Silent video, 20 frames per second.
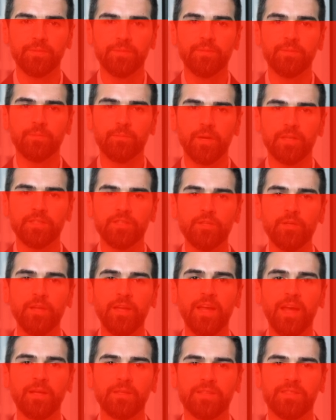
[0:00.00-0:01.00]
Once your
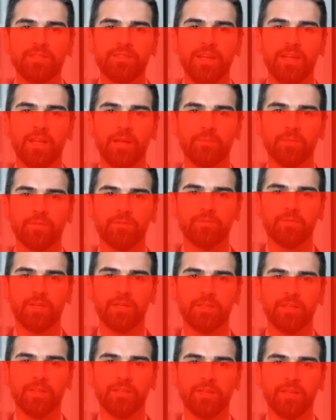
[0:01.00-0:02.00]
account is set up and
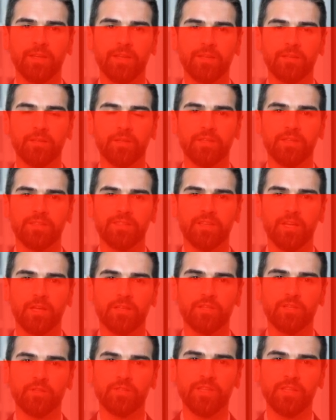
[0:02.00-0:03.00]
funded, you can start
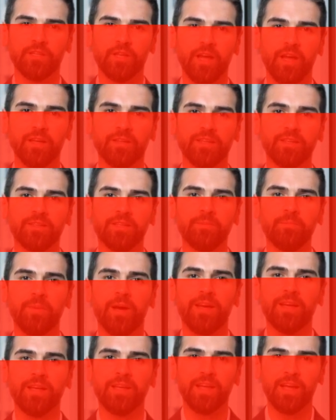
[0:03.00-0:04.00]
using your Huntington
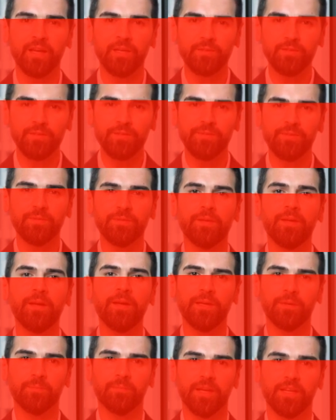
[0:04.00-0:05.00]
Bank account.
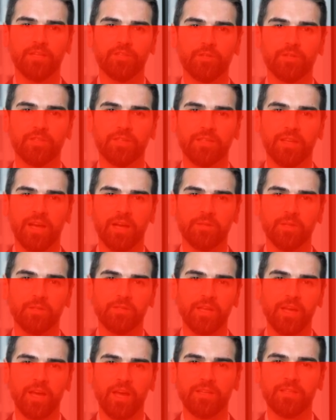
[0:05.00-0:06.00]
Make sure to download
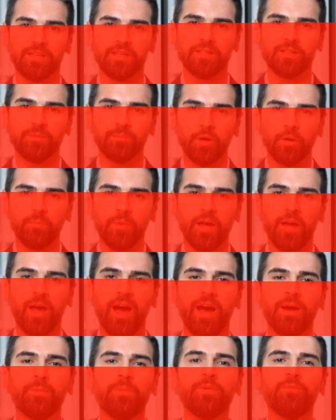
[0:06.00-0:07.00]
the Huntington mobile
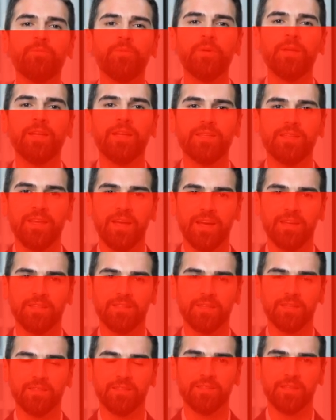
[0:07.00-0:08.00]
app for easy
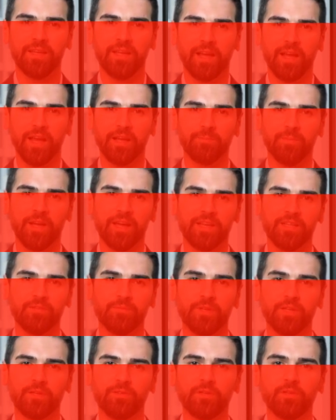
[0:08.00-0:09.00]
access and
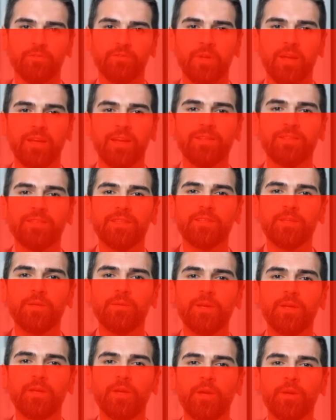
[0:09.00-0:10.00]
management of your finances on
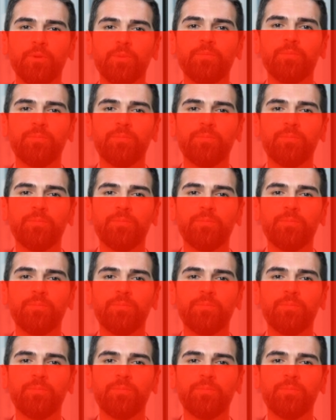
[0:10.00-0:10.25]
the go.